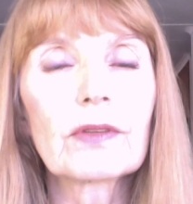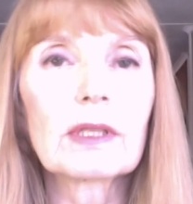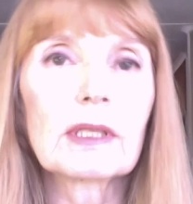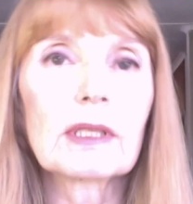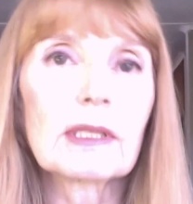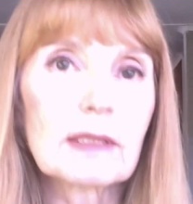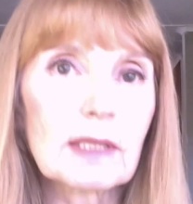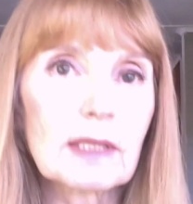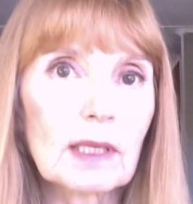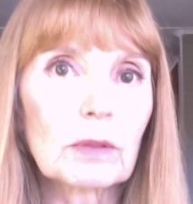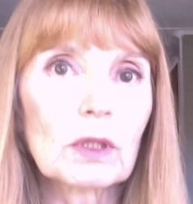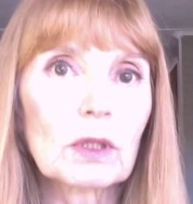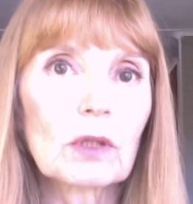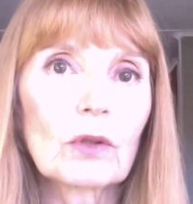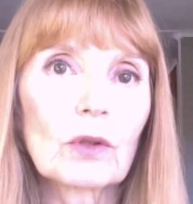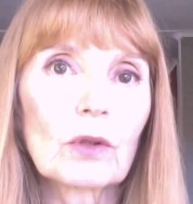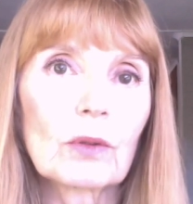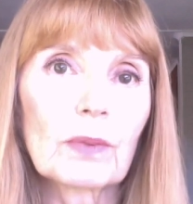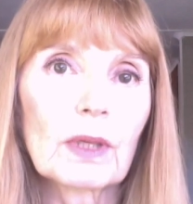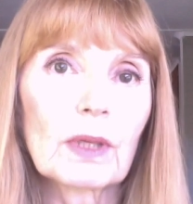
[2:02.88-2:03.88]
the double
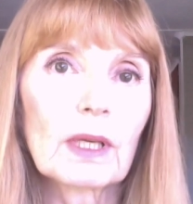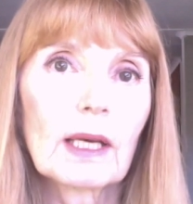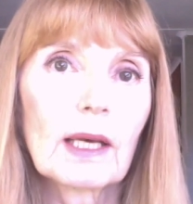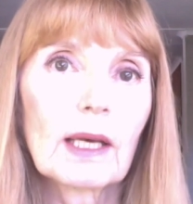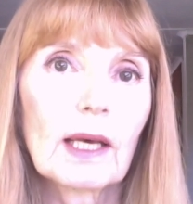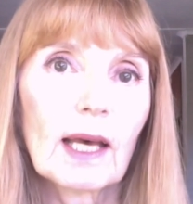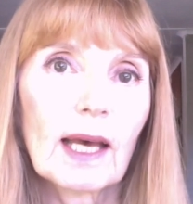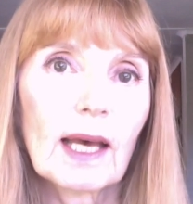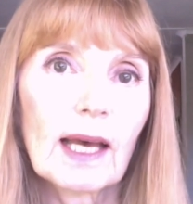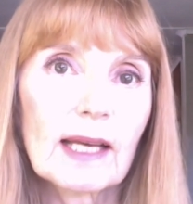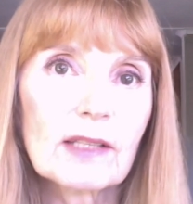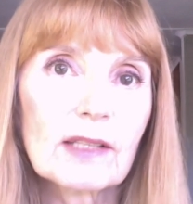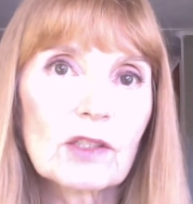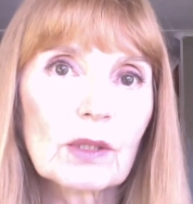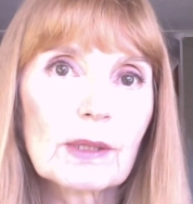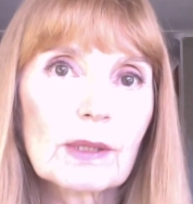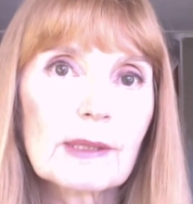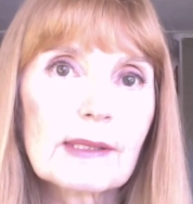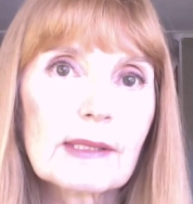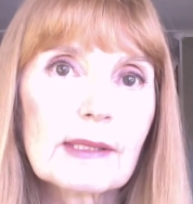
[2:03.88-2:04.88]
loop. As
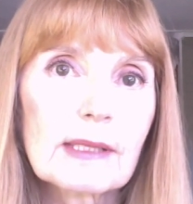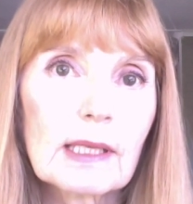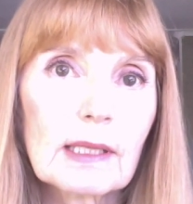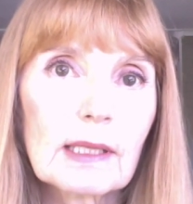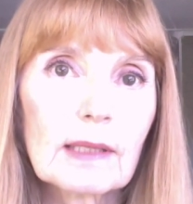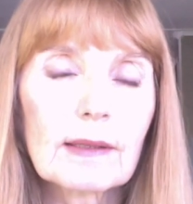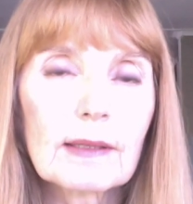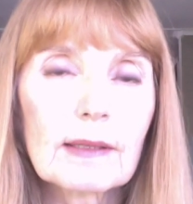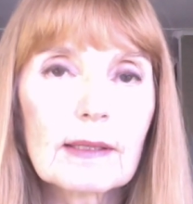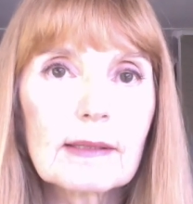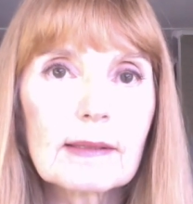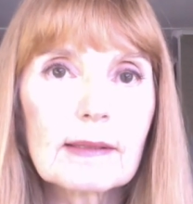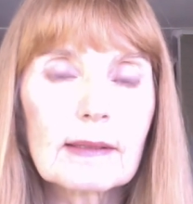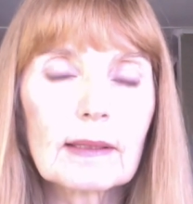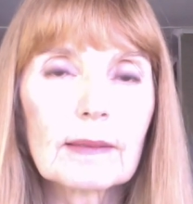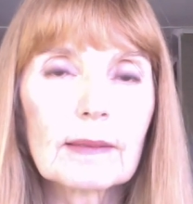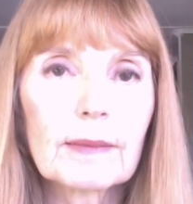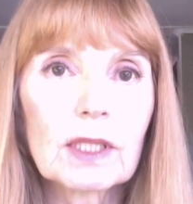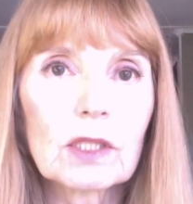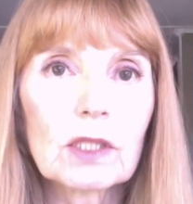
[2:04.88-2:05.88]
you can see in this
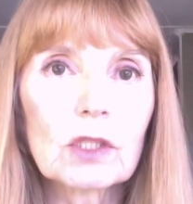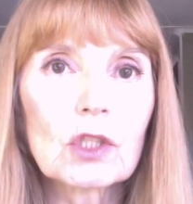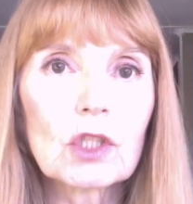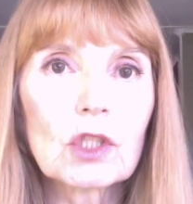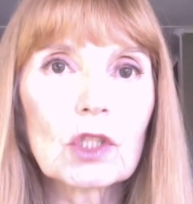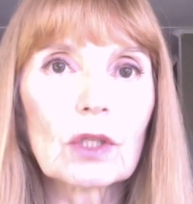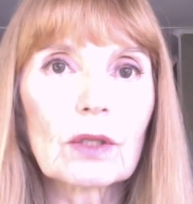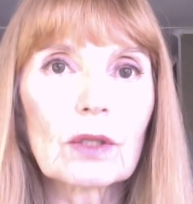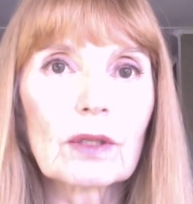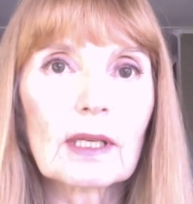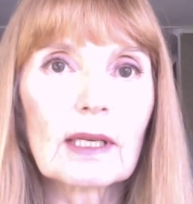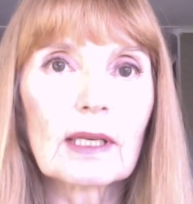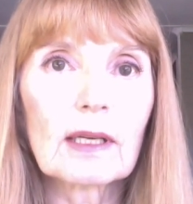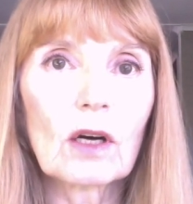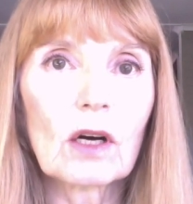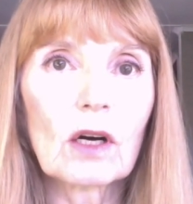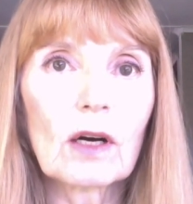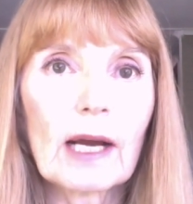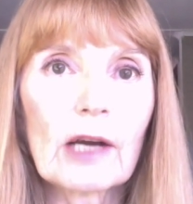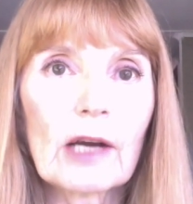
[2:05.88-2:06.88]
image,
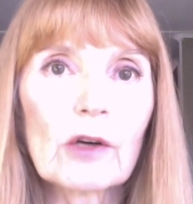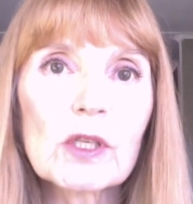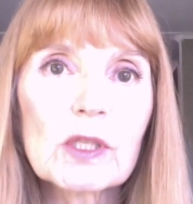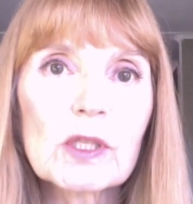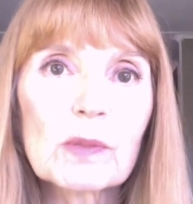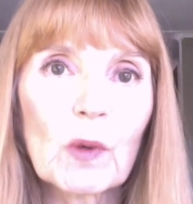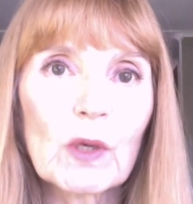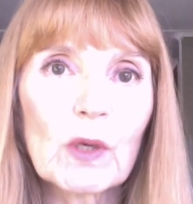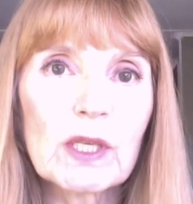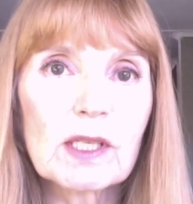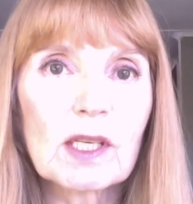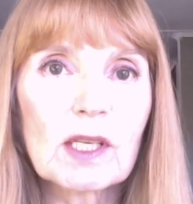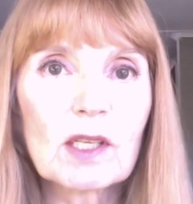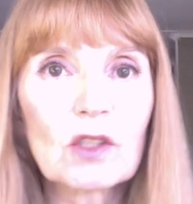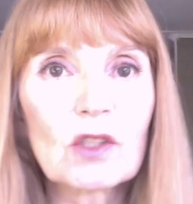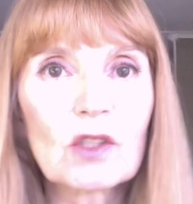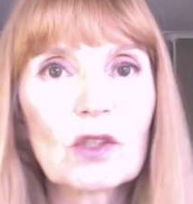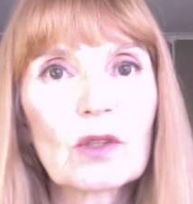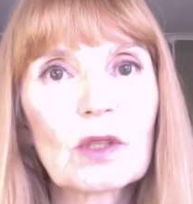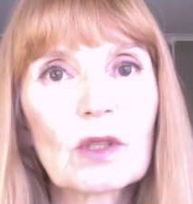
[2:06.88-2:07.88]
there are arrows
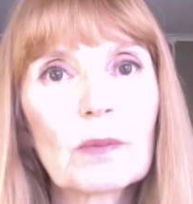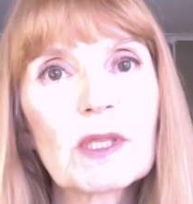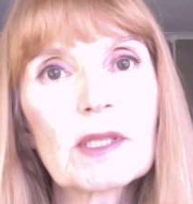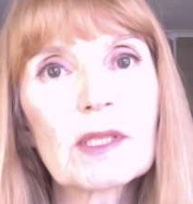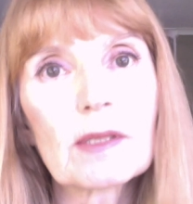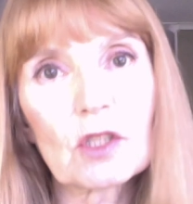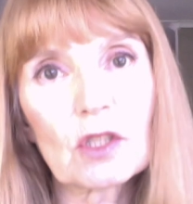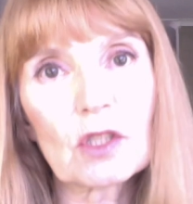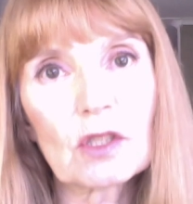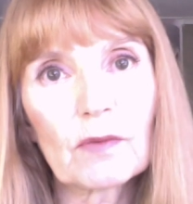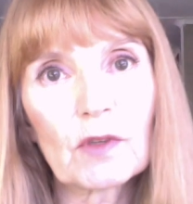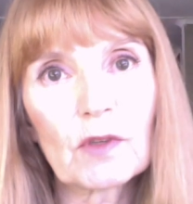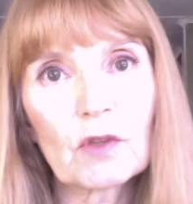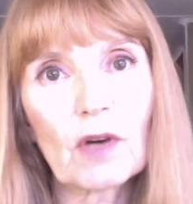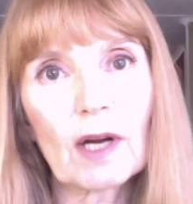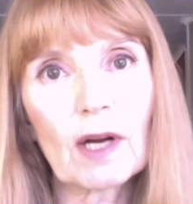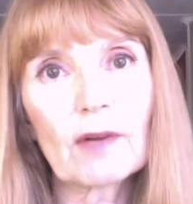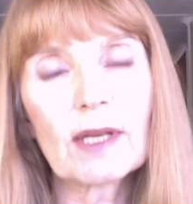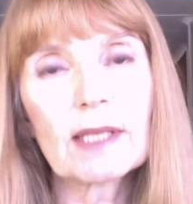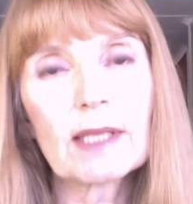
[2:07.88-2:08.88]
pointing to the position of the
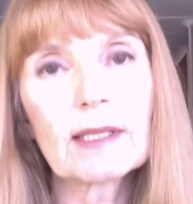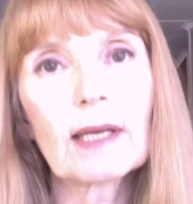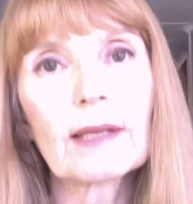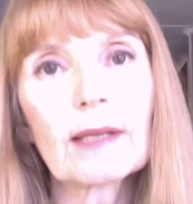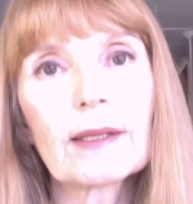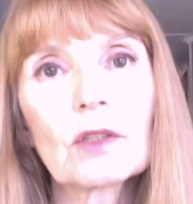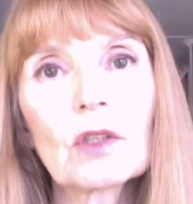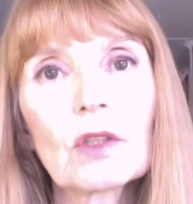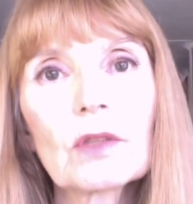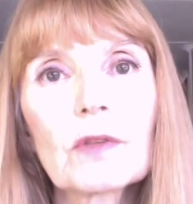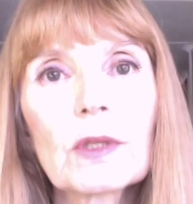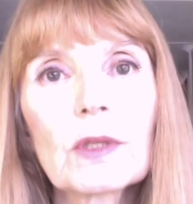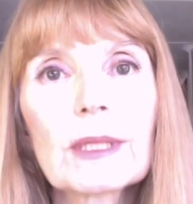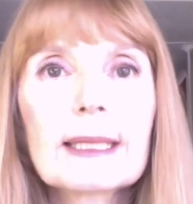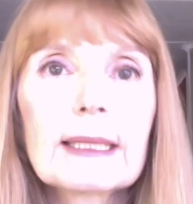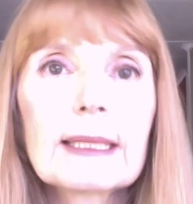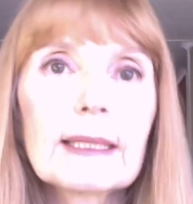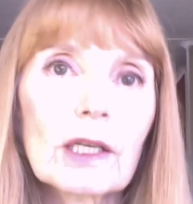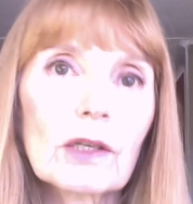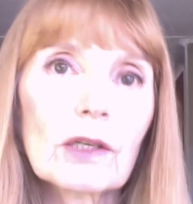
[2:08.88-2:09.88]
triradii. They're not very
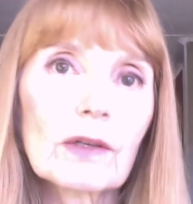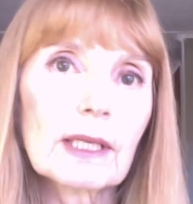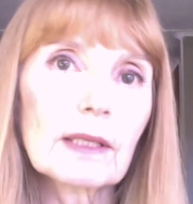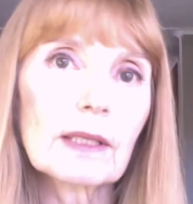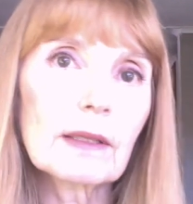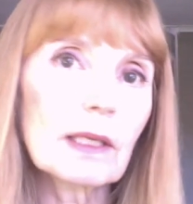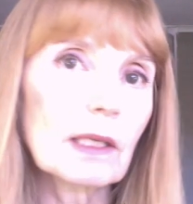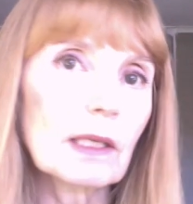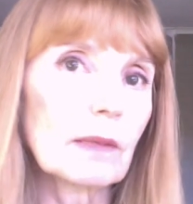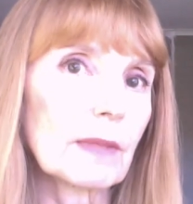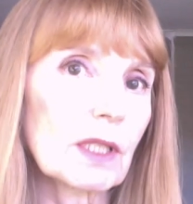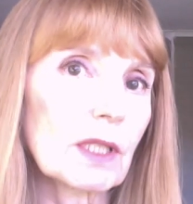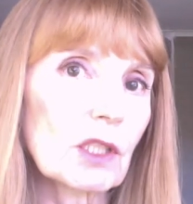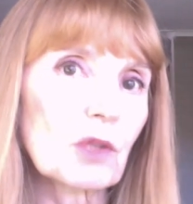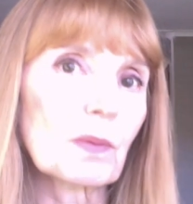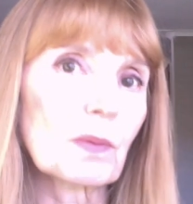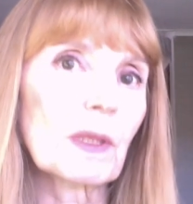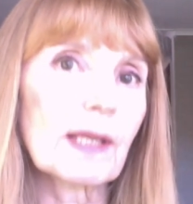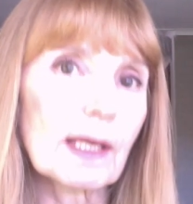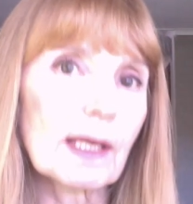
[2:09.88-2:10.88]
clear in the
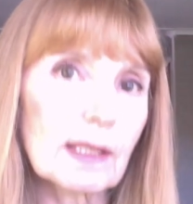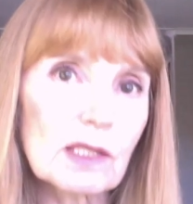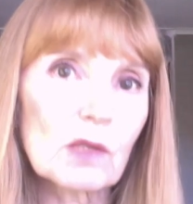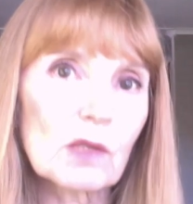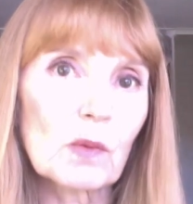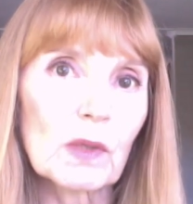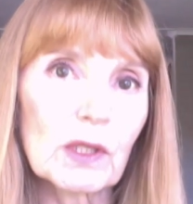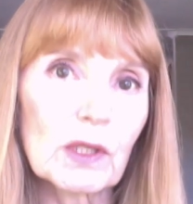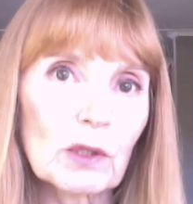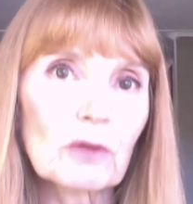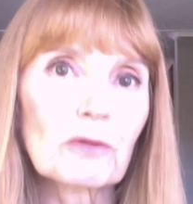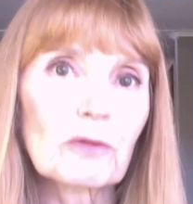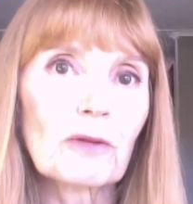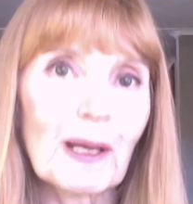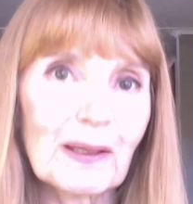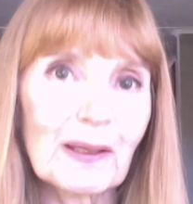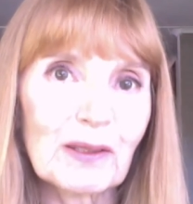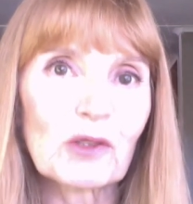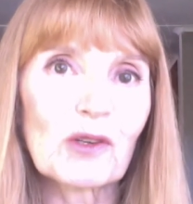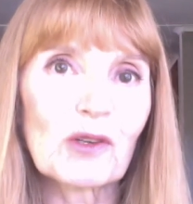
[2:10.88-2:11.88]
image, but that is where you'll
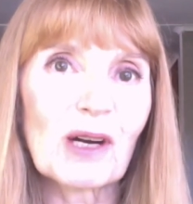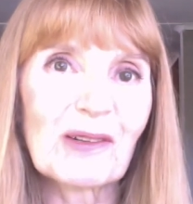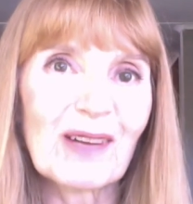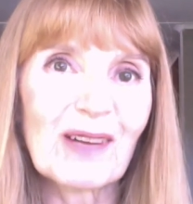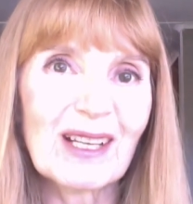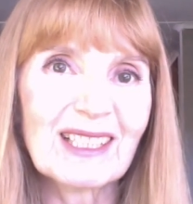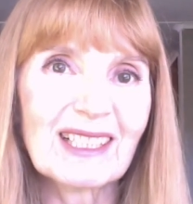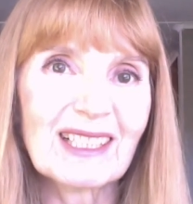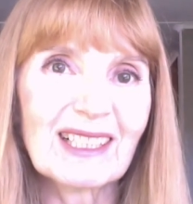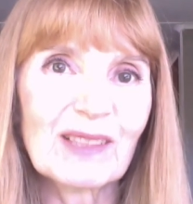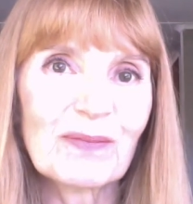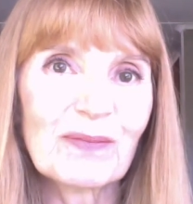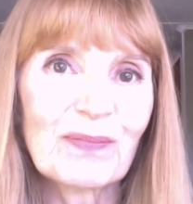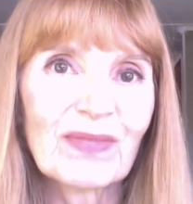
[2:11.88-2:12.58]
find the triradii.